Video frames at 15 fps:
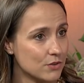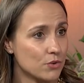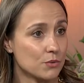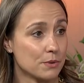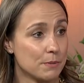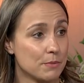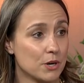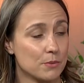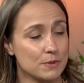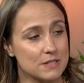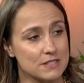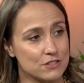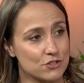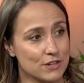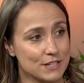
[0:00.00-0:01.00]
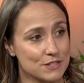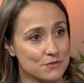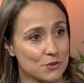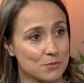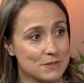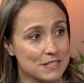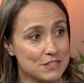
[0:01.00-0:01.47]
or repurposed and
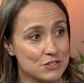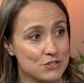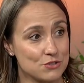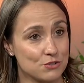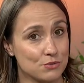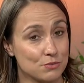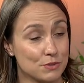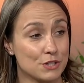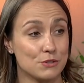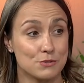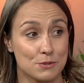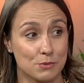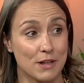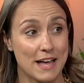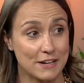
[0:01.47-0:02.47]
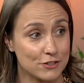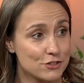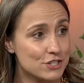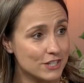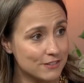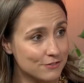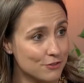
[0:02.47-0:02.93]
transformed into reusable
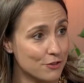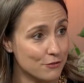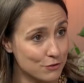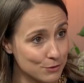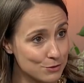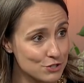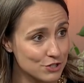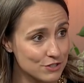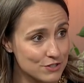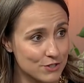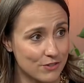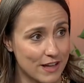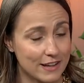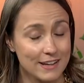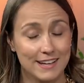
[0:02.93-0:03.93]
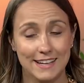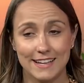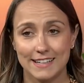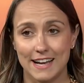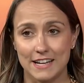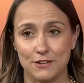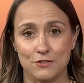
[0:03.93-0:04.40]
energy for the future. So that
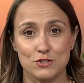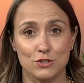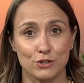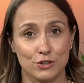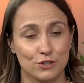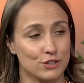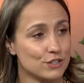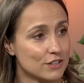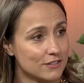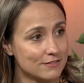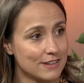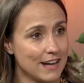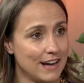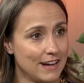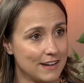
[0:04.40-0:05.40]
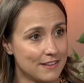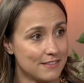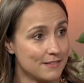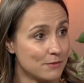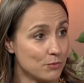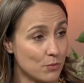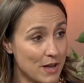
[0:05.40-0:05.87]
kind of circular uh,
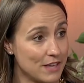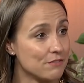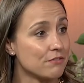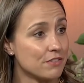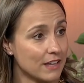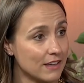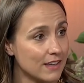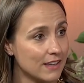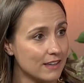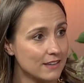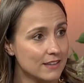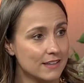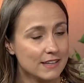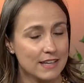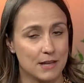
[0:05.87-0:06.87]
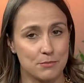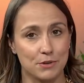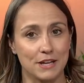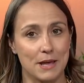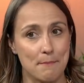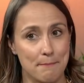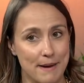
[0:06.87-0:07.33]
way of thinking and
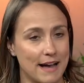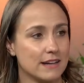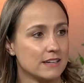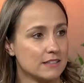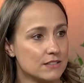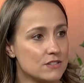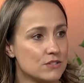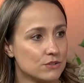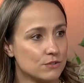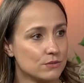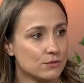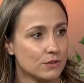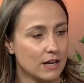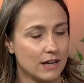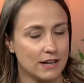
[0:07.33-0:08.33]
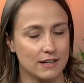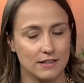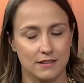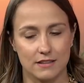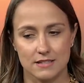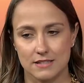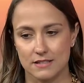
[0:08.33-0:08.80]
putting it back into uh,
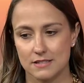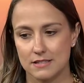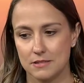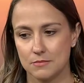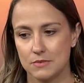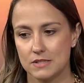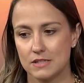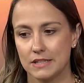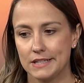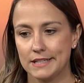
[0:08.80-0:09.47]
the systems.